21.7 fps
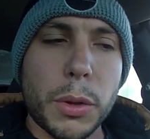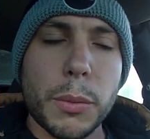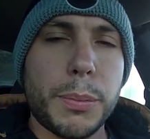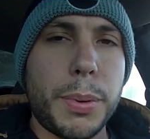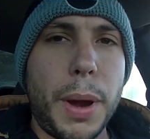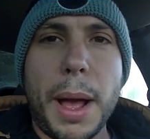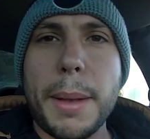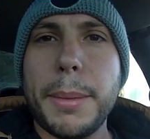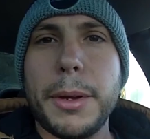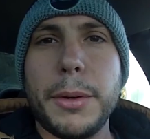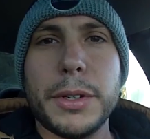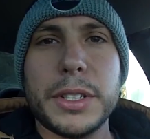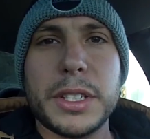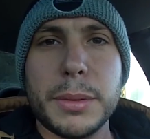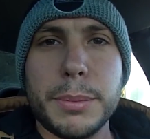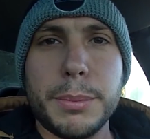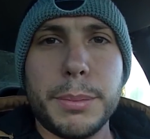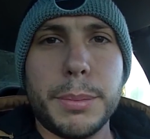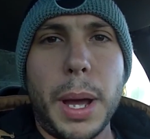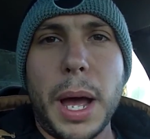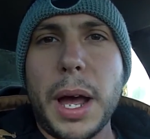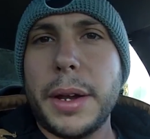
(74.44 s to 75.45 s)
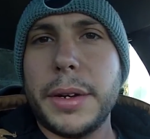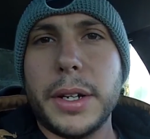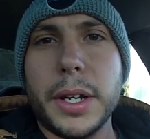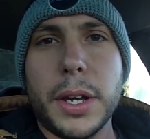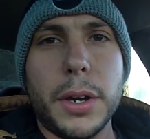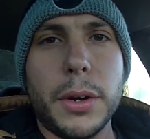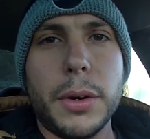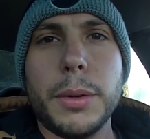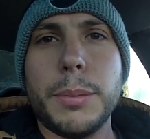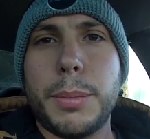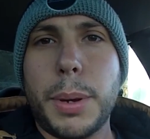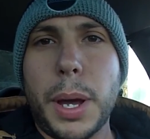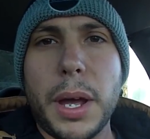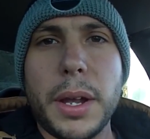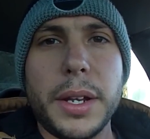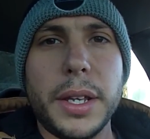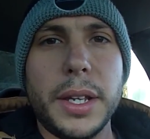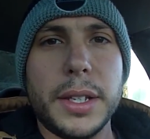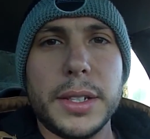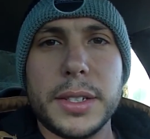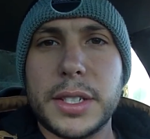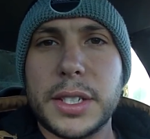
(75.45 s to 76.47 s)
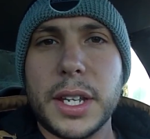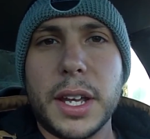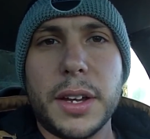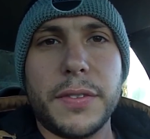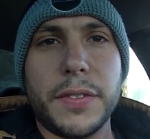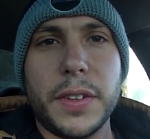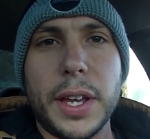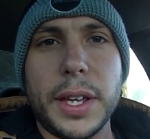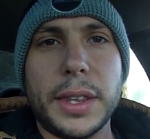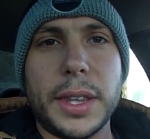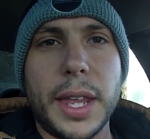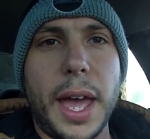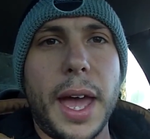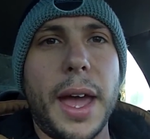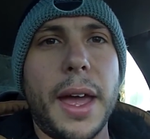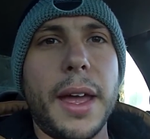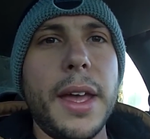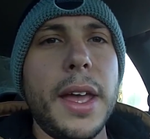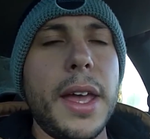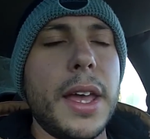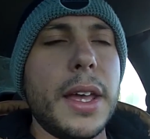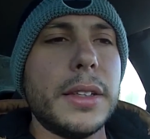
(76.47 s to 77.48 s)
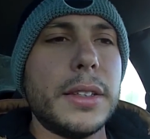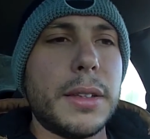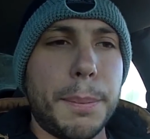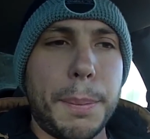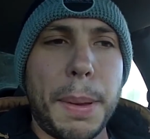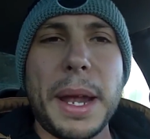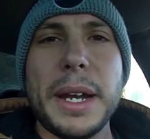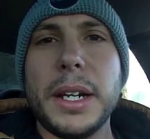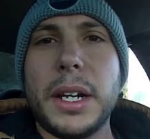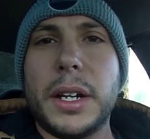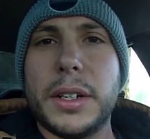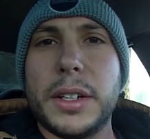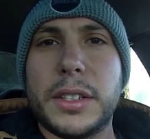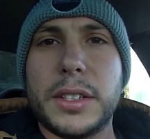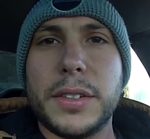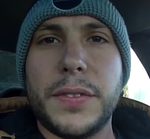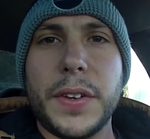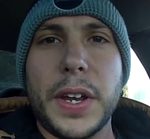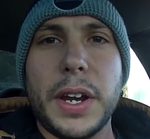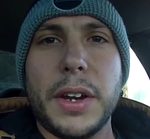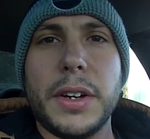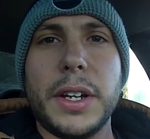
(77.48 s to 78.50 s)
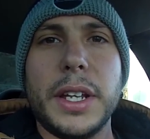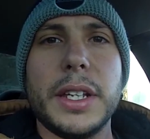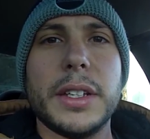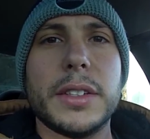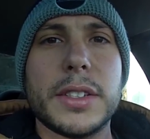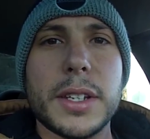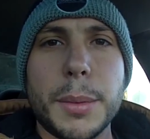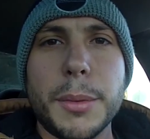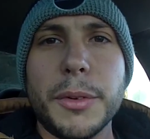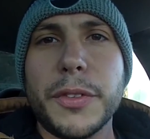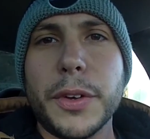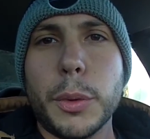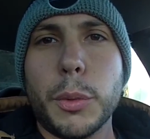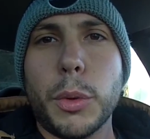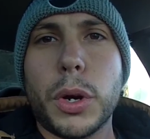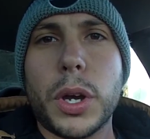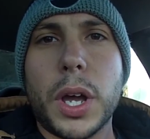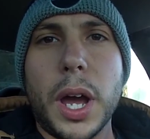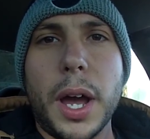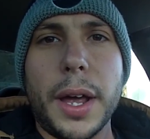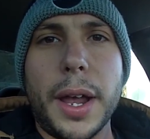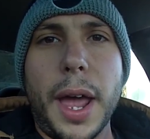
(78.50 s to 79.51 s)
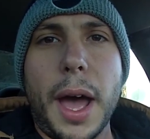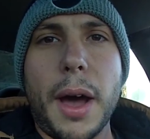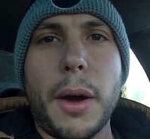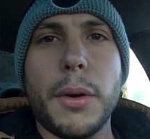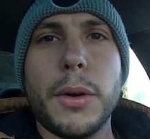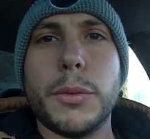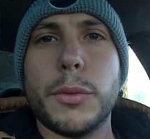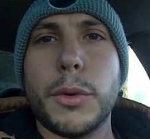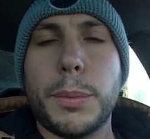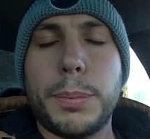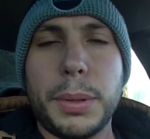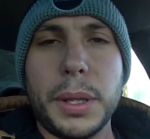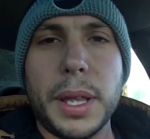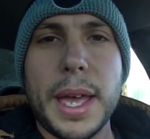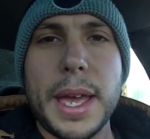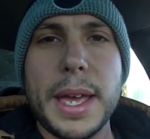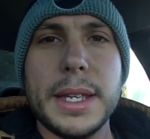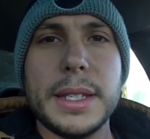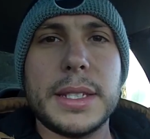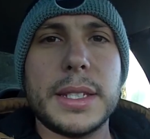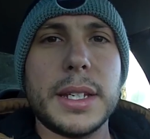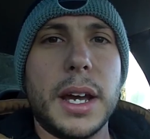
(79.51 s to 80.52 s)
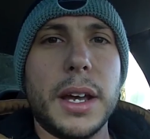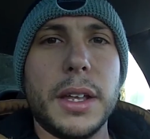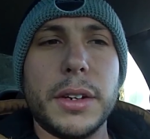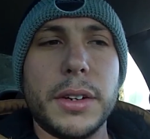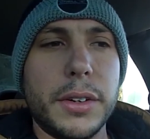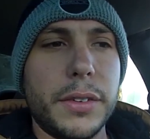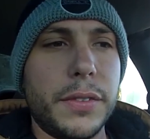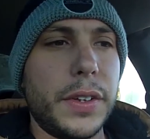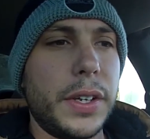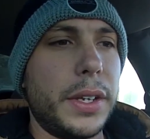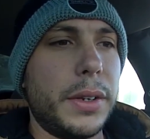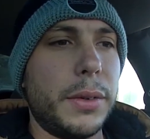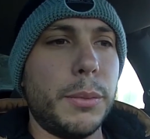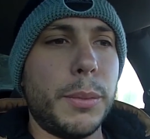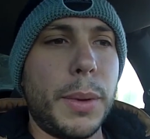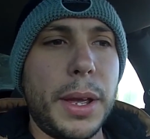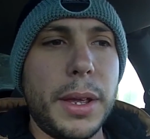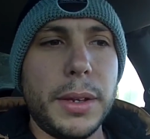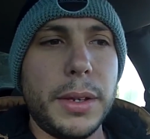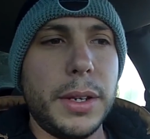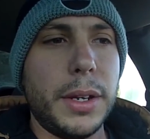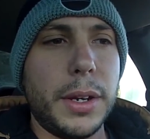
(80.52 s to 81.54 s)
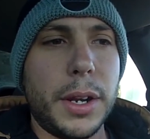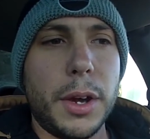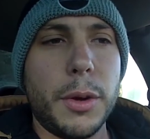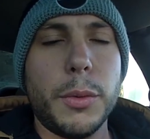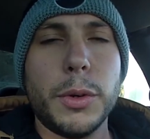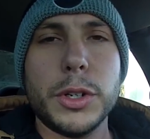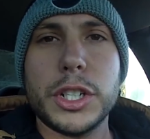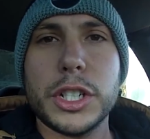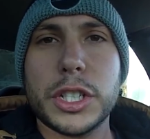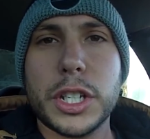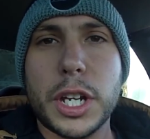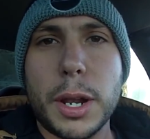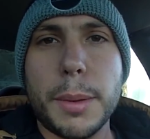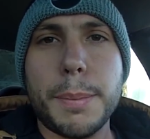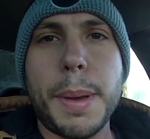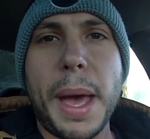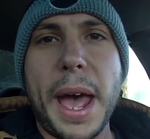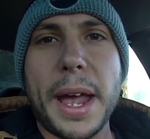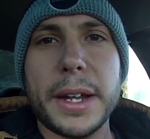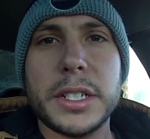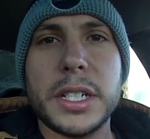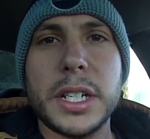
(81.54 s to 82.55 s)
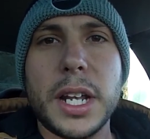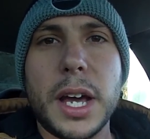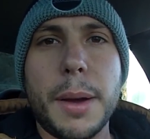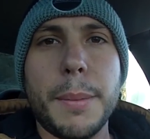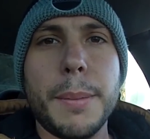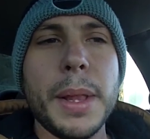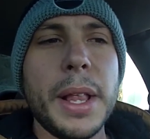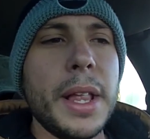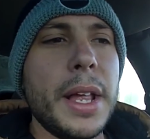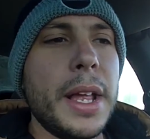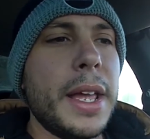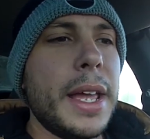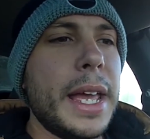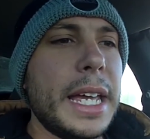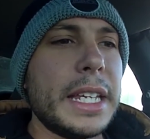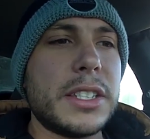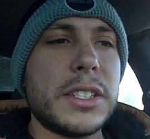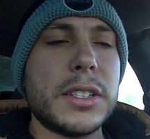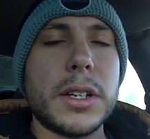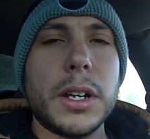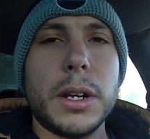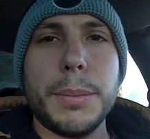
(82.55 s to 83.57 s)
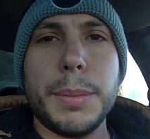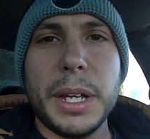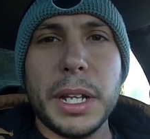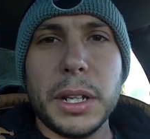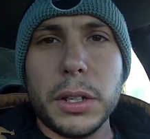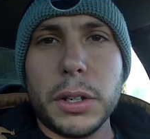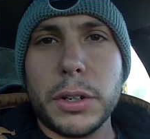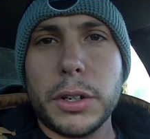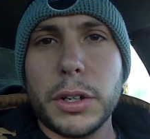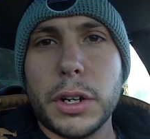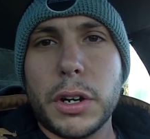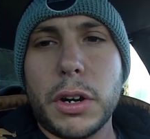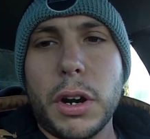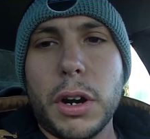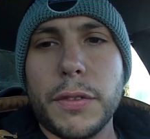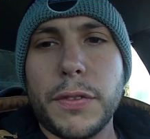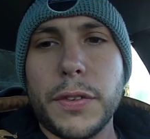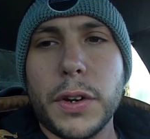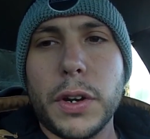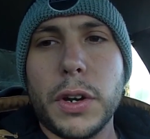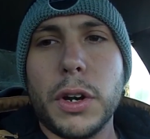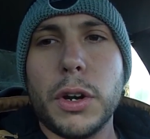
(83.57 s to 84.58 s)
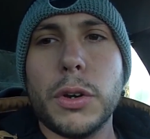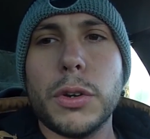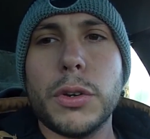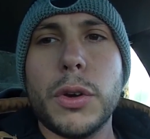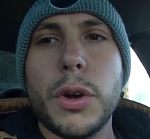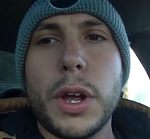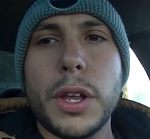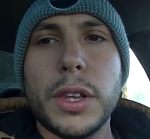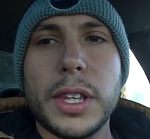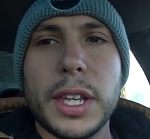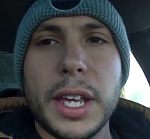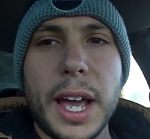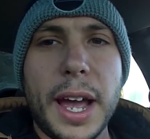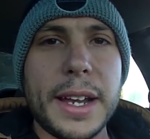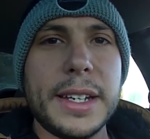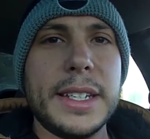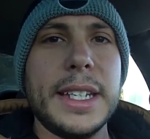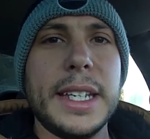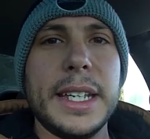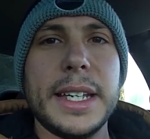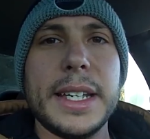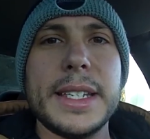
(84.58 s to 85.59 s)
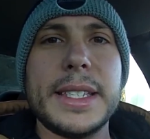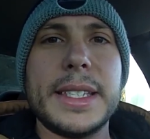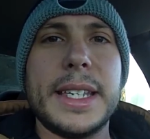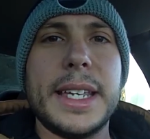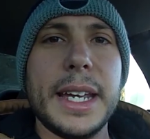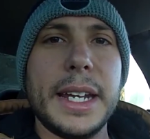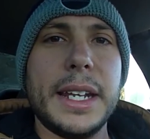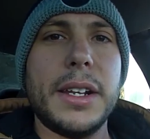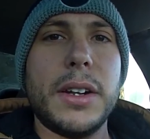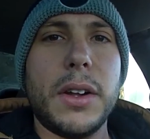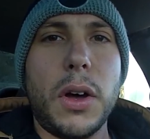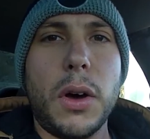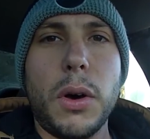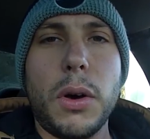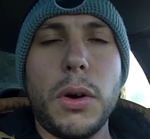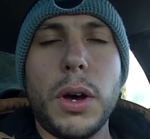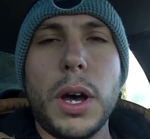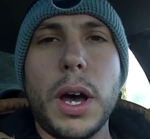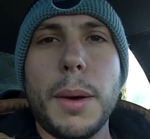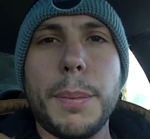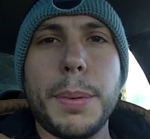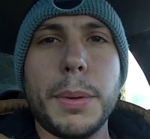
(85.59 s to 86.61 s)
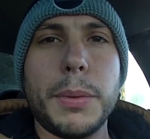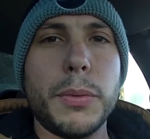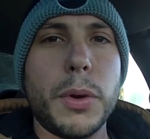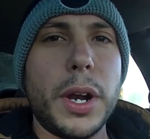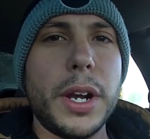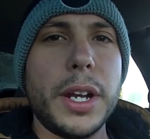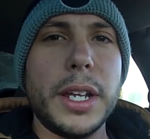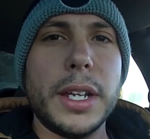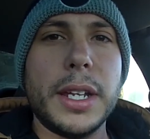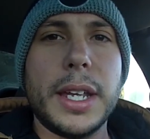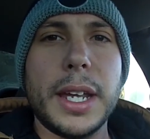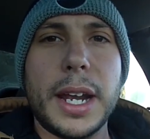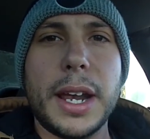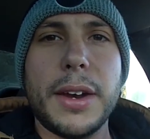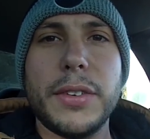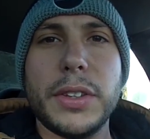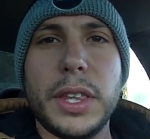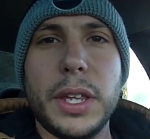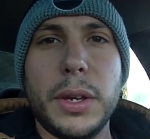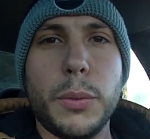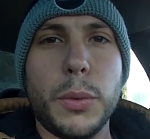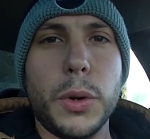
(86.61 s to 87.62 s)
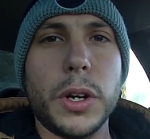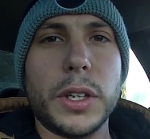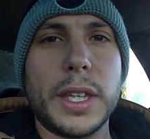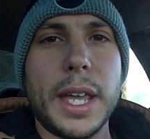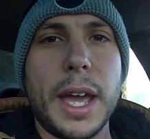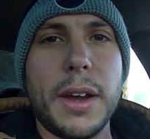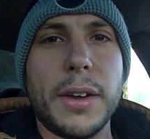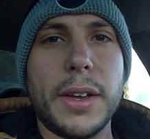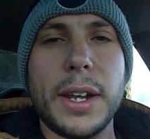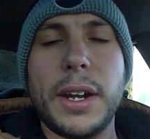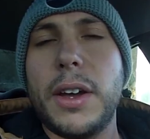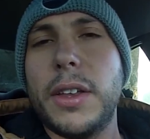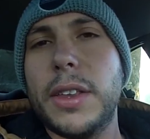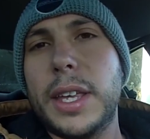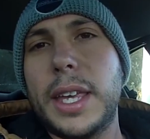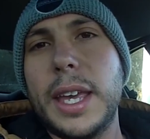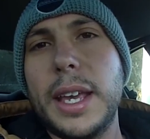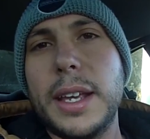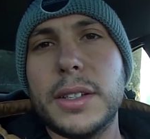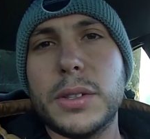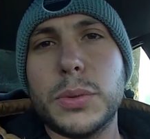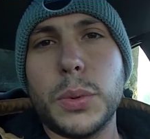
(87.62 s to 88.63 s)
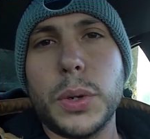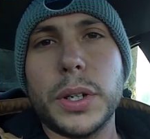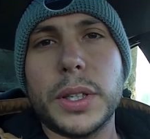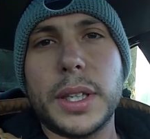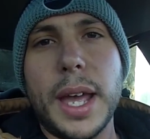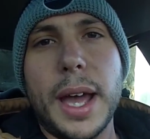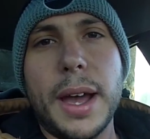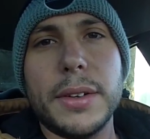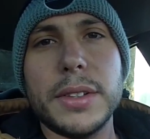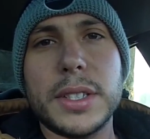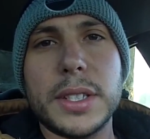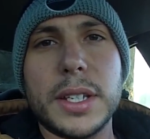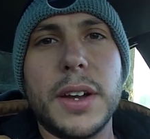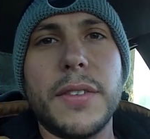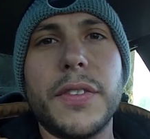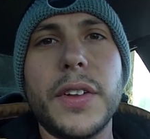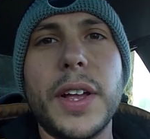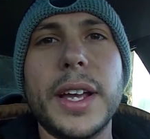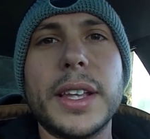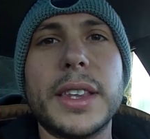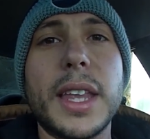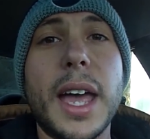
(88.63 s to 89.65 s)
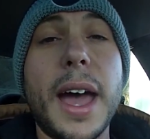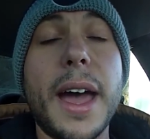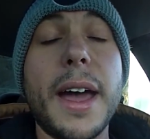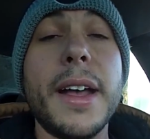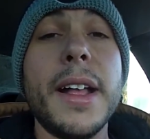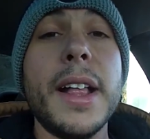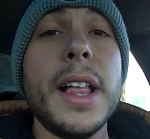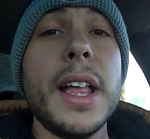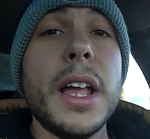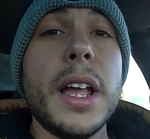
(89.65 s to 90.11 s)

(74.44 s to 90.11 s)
probably with some Bondo and putty and stuff like that, depending on the severity. Some of it will cut out and replace. Other of it might, you know, we're just going to patch it up. This is going to be a learner car for her. The idea is get it all up and running, get everything worked out, get all the kinks worked out and stuff like that.